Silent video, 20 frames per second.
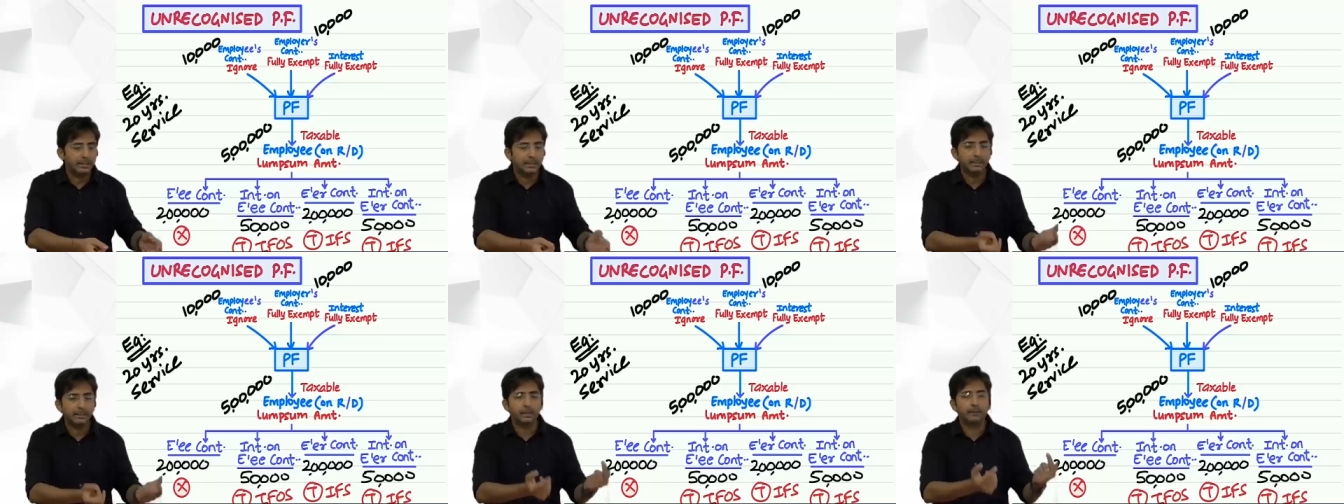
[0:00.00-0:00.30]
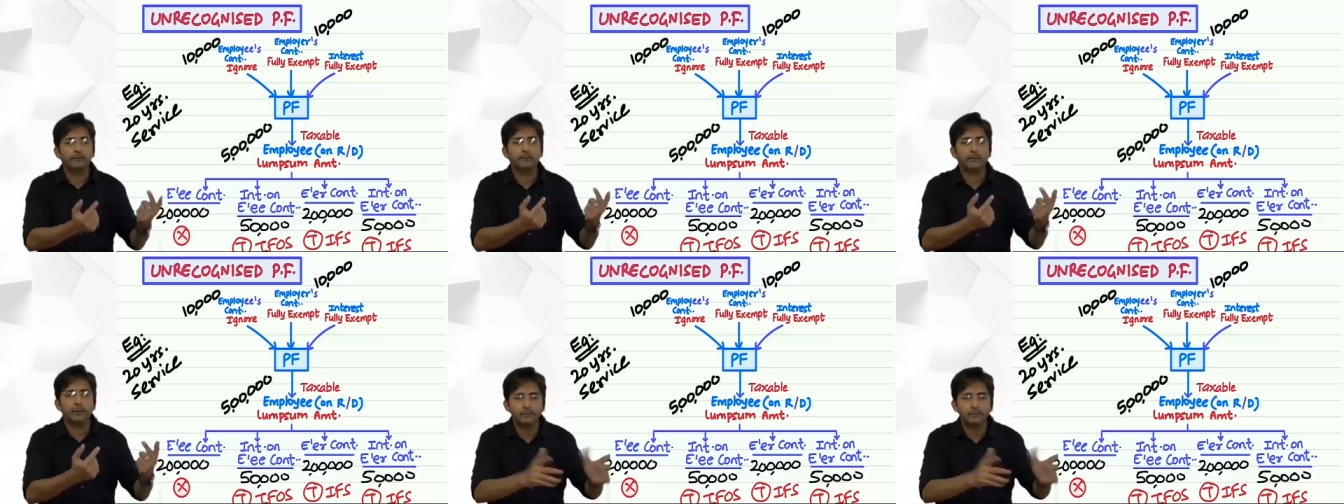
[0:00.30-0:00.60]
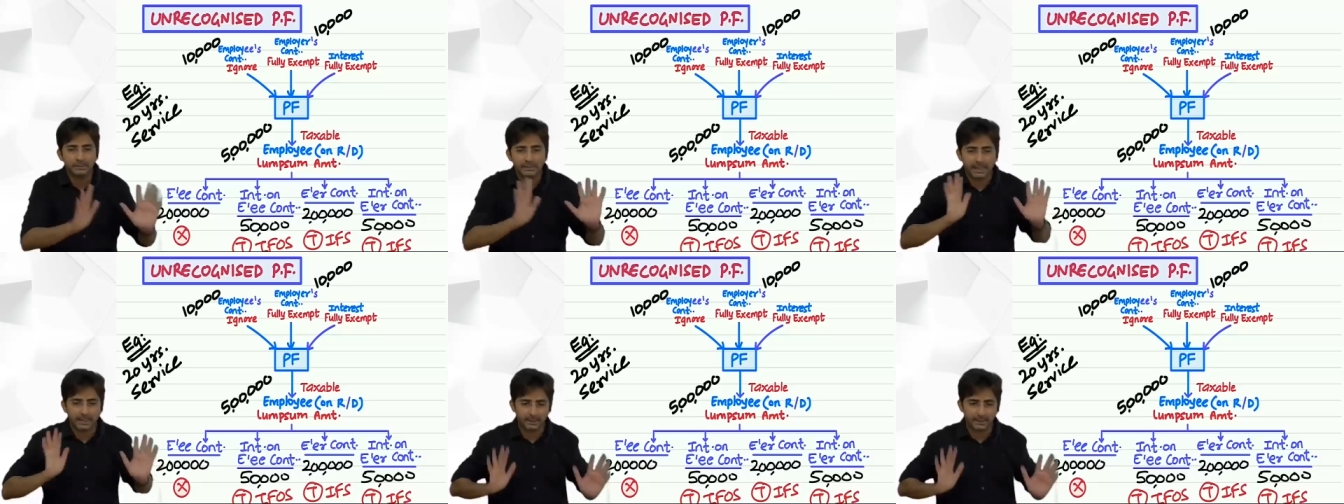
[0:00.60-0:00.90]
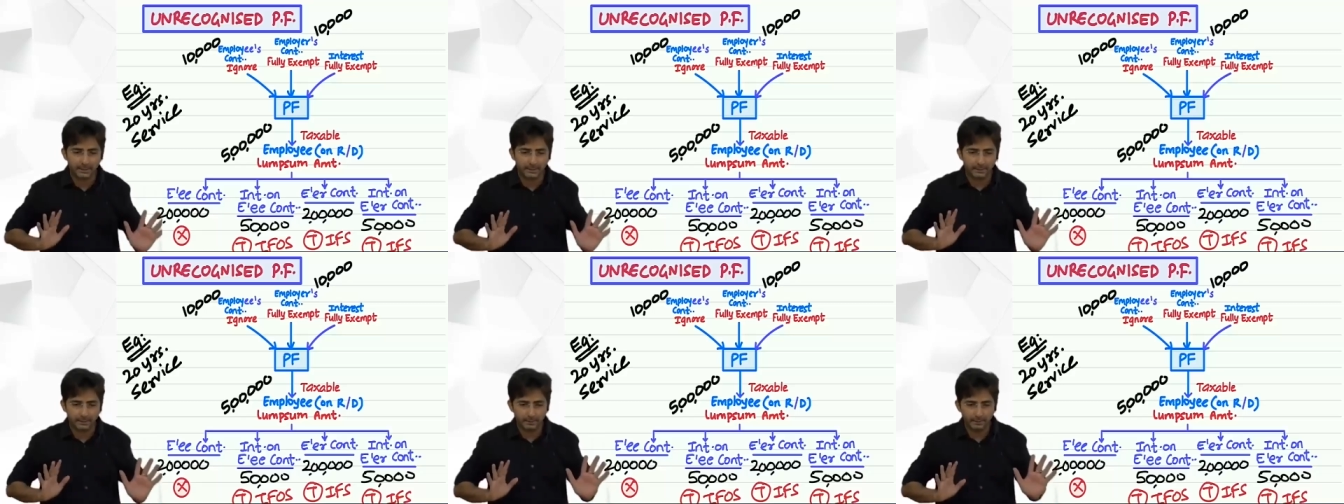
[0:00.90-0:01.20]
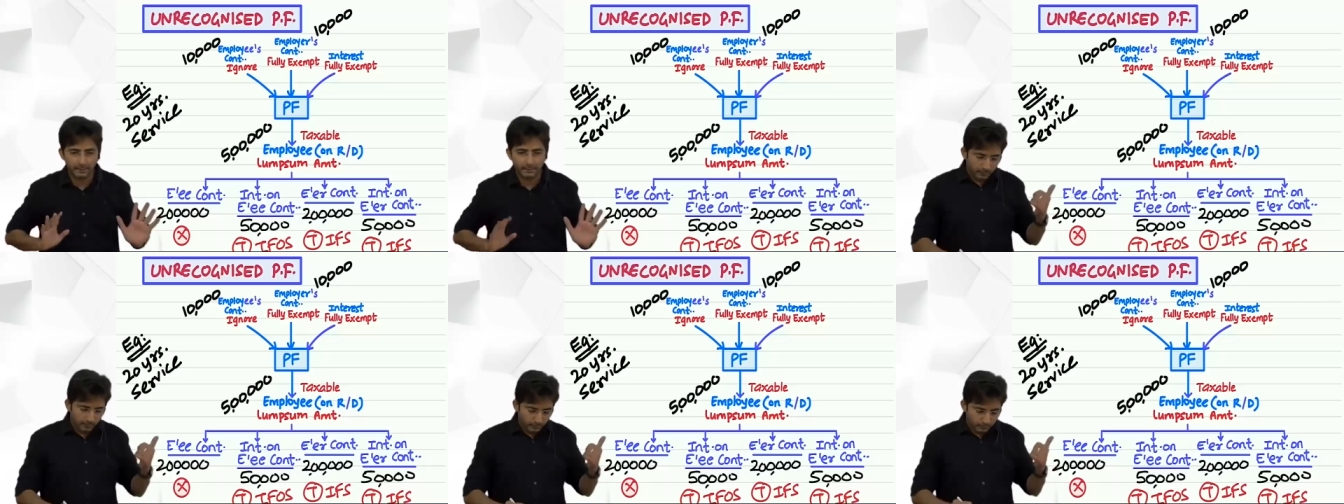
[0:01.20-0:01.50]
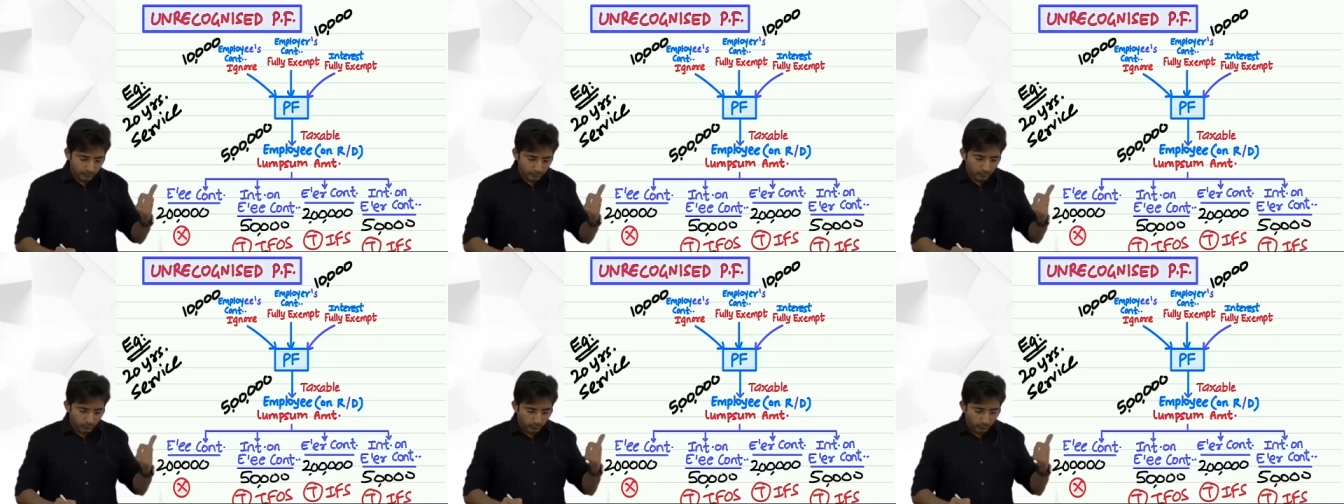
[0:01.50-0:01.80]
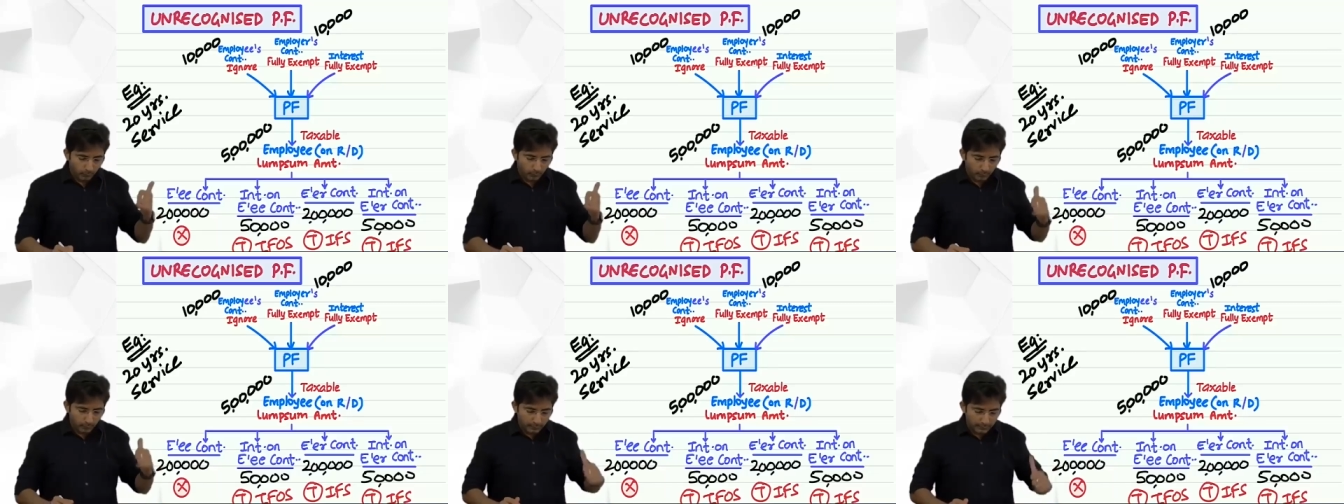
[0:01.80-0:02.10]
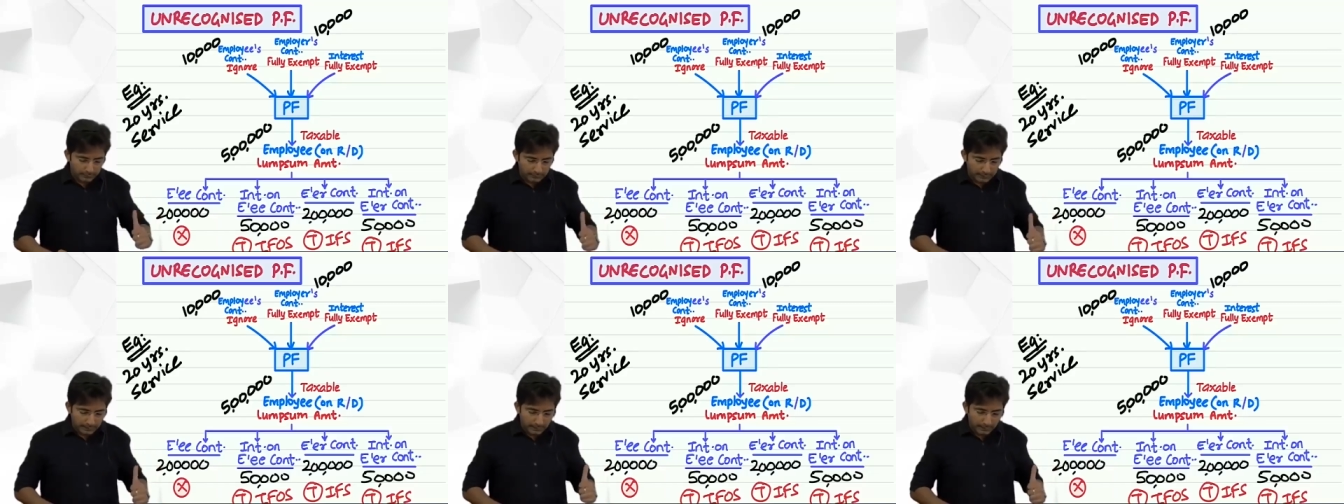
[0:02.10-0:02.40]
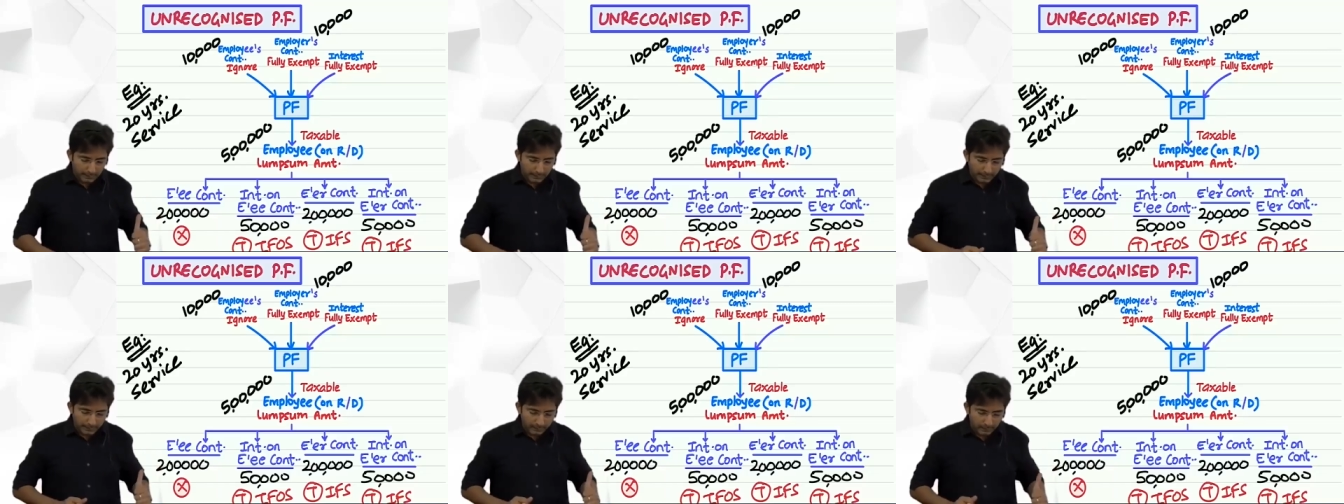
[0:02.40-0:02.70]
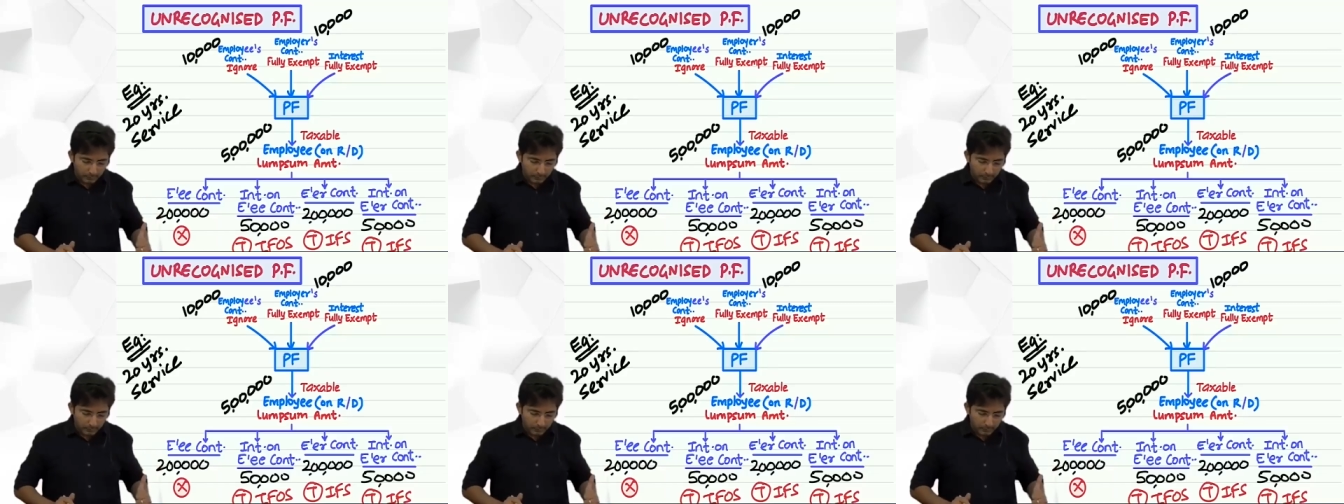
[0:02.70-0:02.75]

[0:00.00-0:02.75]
income from salary. So for this, I'll take a